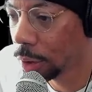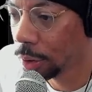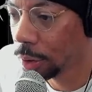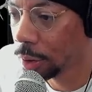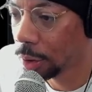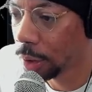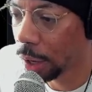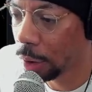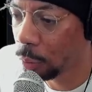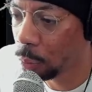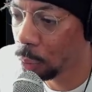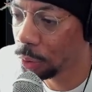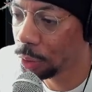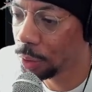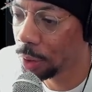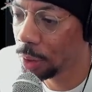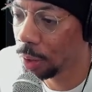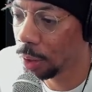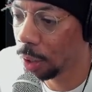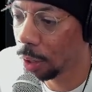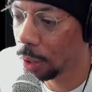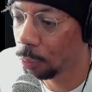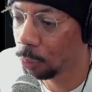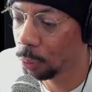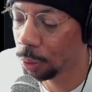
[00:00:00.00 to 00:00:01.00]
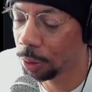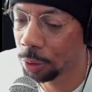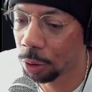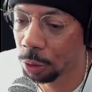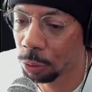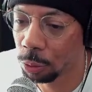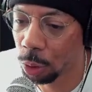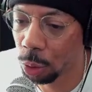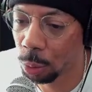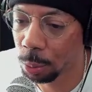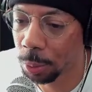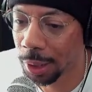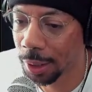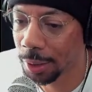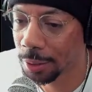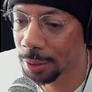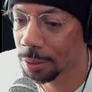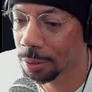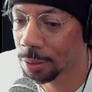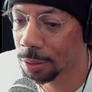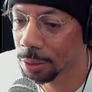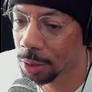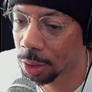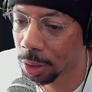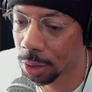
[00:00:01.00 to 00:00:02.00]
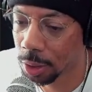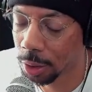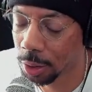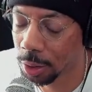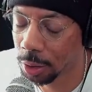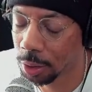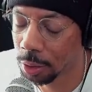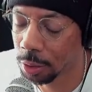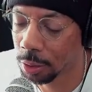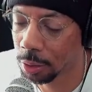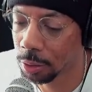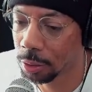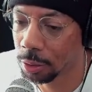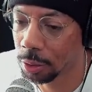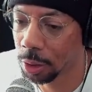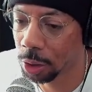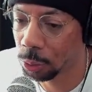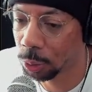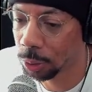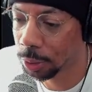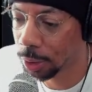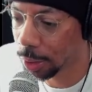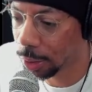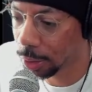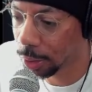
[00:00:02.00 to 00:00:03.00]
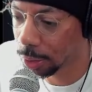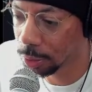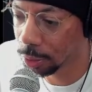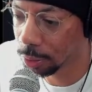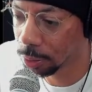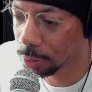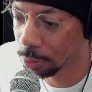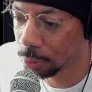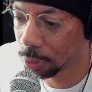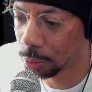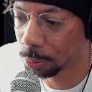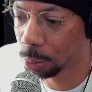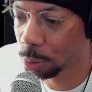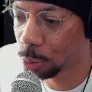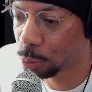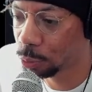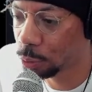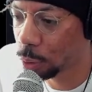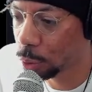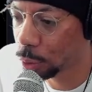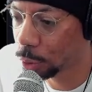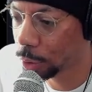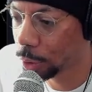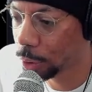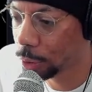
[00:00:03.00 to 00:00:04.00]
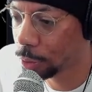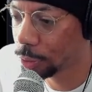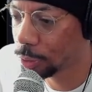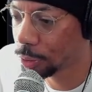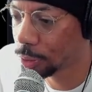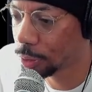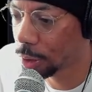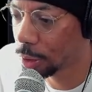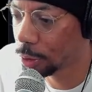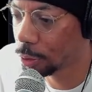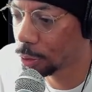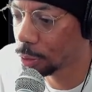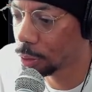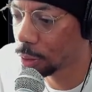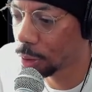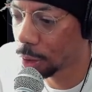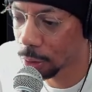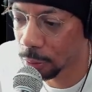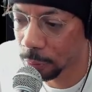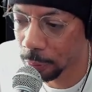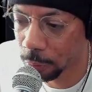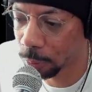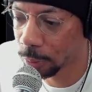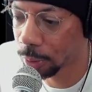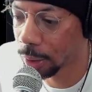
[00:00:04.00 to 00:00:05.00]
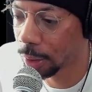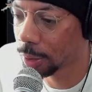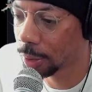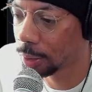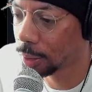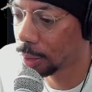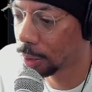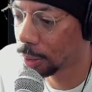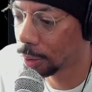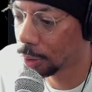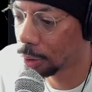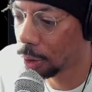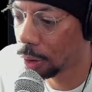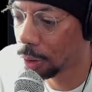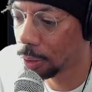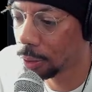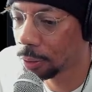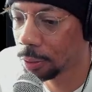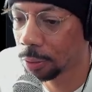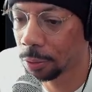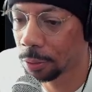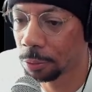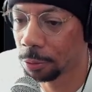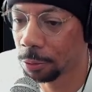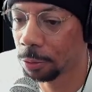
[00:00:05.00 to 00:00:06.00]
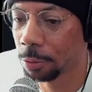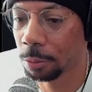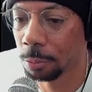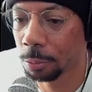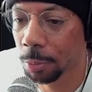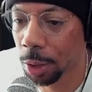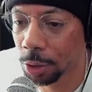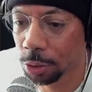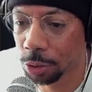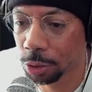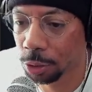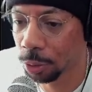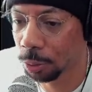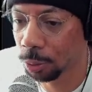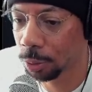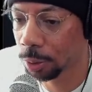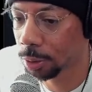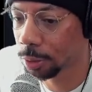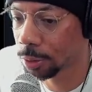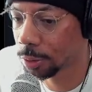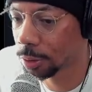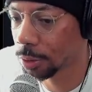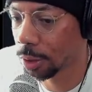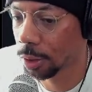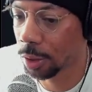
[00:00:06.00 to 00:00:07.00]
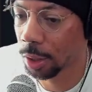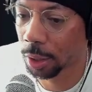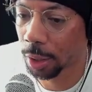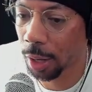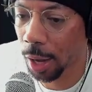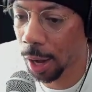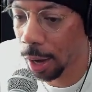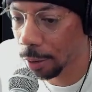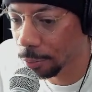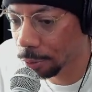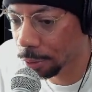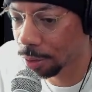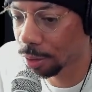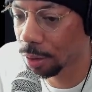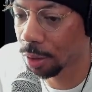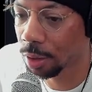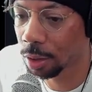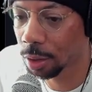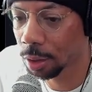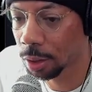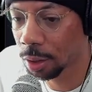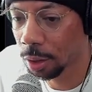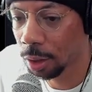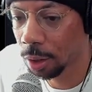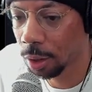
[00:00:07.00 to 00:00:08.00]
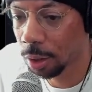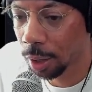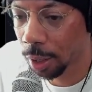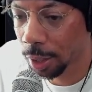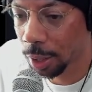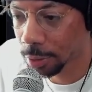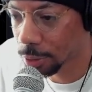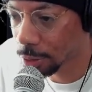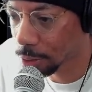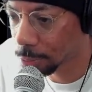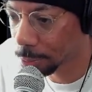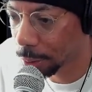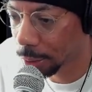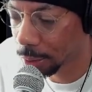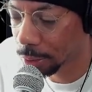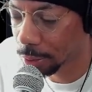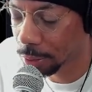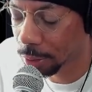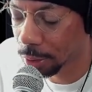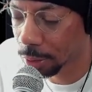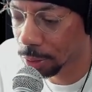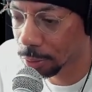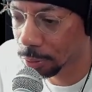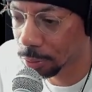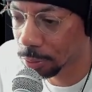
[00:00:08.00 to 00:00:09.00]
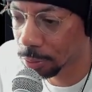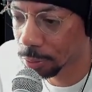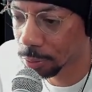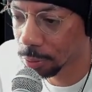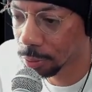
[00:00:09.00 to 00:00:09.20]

And when their robots liquidate their portfolios, they liquidate like all of the major coins. So like everything has a spike down.